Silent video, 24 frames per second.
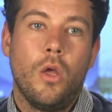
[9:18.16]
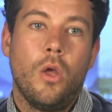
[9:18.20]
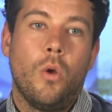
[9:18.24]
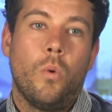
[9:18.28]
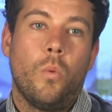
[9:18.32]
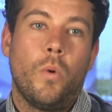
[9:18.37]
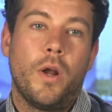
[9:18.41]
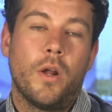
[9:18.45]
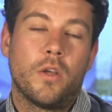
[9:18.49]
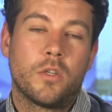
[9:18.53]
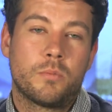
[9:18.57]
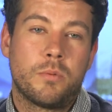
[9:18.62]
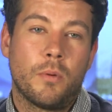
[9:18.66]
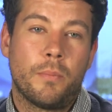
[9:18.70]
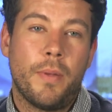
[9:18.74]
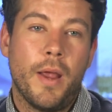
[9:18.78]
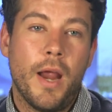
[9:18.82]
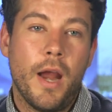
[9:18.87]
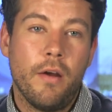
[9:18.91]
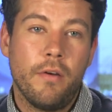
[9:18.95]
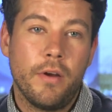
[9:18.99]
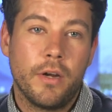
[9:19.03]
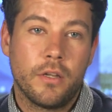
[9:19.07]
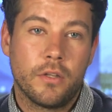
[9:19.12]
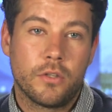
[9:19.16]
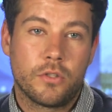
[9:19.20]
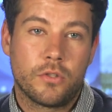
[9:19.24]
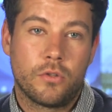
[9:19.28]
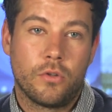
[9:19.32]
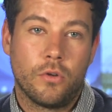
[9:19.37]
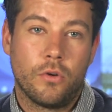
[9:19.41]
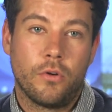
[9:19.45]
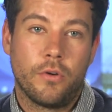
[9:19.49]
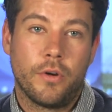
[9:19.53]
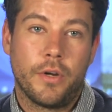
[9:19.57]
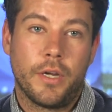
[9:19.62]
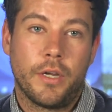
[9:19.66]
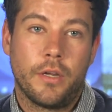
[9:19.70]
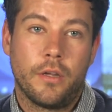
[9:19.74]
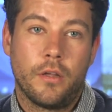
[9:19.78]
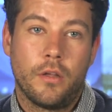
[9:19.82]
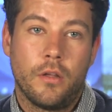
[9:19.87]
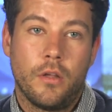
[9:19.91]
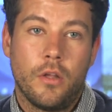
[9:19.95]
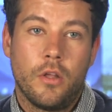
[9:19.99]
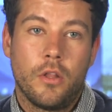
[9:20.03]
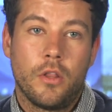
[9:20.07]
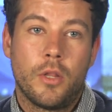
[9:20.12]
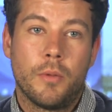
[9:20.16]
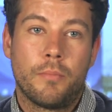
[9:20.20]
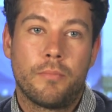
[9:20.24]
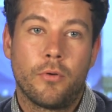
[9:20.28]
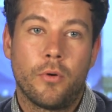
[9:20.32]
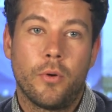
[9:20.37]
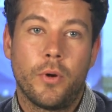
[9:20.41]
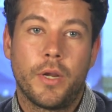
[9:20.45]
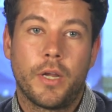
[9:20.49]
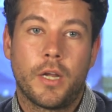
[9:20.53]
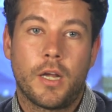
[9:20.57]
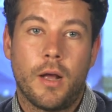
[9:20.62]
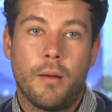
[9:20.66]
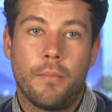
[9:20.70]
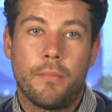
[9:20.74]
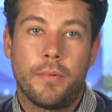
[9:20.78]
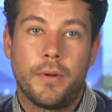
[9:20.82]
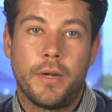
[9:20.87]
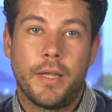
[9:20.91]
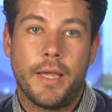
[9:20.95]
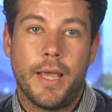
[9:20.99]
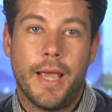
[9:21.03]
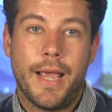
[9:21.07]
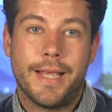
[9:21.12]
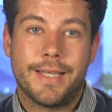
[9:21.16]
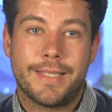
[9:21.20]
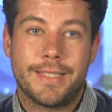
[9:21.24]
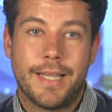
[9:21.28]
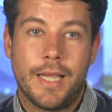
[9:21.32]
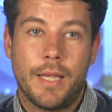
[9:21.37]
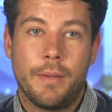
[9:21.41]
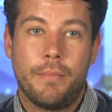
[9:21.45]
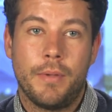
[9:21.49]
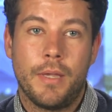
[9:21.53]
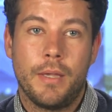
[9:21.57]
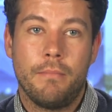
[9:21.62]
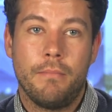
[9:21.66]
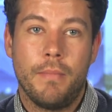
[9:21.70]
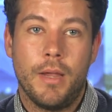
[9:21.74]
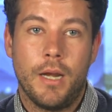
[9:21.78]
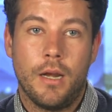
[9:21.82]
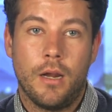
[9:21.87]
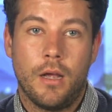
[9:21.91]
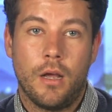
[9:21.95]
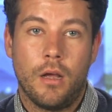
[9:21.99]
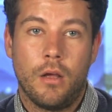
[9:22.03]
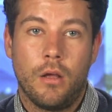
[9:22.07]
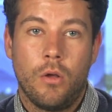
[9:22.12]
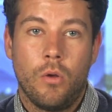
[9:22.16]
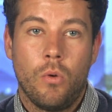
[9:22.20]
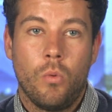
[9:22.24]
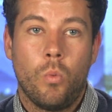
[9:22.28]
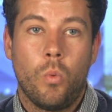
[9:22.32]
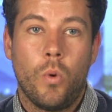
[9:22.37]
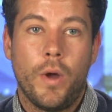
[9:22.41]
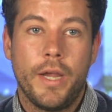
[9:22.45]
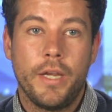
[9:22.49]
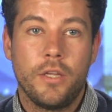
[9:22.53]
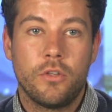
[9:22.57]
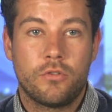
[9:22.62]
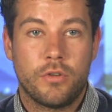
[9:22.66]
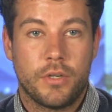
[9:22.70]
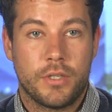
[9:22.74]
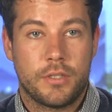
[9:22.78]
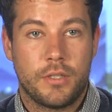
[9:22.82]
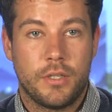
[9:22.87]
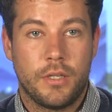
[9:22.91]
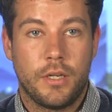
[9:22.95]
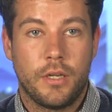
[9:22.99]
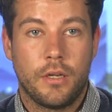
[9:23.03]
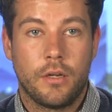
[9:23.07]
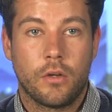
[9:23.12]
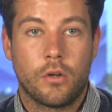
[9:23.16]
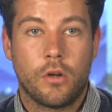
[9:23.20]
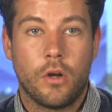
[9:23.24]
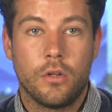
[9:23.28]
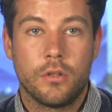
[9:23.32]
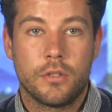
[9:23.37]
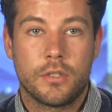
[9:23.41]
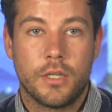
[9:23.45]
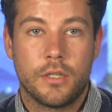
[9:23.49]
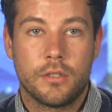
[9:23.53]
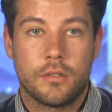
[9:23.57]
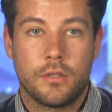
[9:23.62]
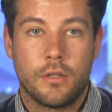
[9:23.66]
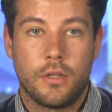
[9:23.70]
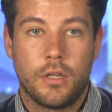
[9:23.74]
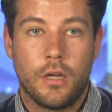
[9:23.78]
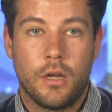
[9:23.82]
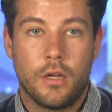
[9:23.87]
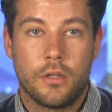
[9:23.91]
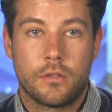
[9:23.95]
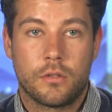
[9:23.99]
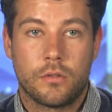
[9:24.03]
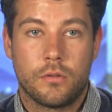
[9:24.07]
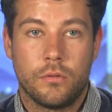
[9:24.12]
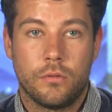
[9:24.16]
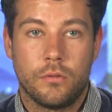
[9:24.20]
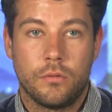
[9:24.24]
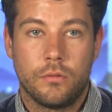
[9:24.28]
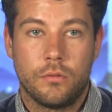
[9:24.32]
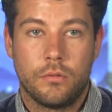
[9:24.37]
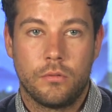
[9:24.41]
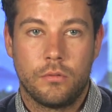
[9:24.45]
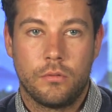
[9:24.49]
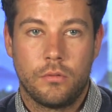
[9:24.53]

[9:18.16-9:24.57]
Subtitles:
When I was preparing the story, the brewing company SAB Miller were interested in the contents of the article.